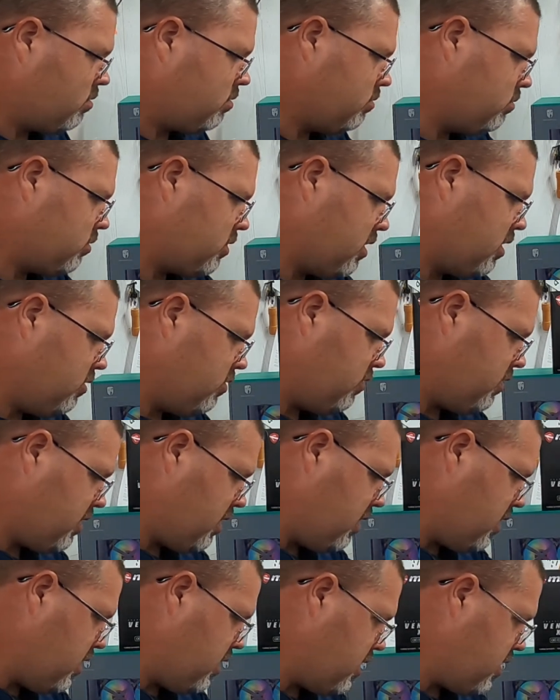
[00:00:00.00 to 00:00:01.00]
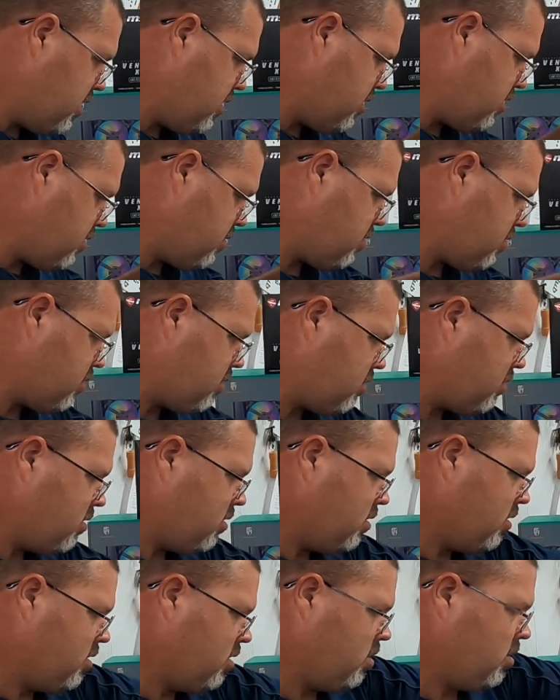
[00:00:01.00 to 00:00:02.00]
Can you see in here?
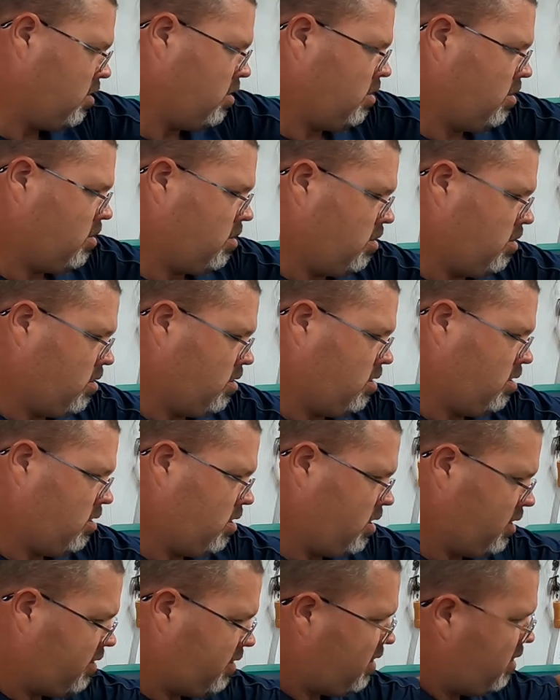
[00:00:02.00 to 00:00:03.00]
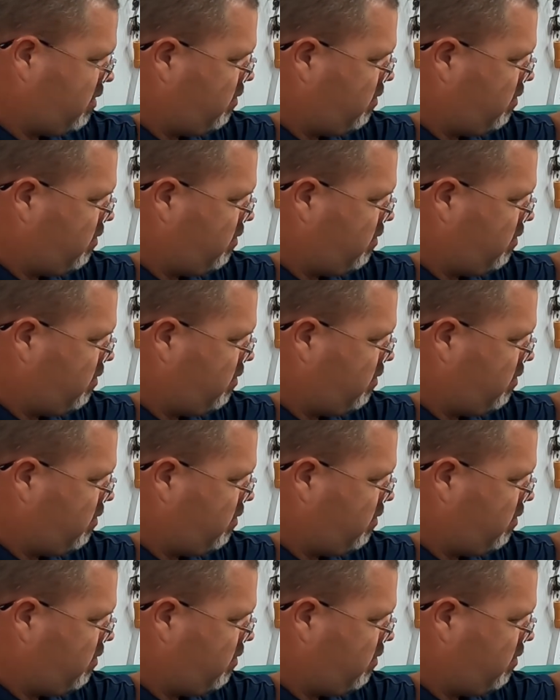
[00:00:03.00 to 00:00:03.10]
Let's see